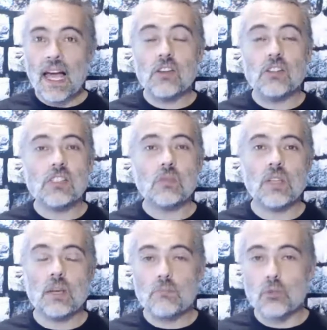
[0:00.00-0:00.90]
I use this
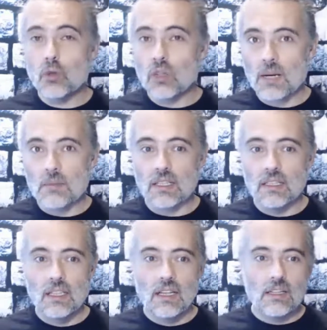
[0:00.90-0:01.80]
when I'm programming,
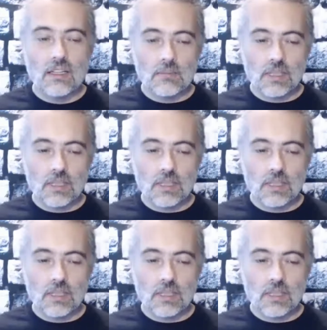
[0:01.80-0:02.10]
right?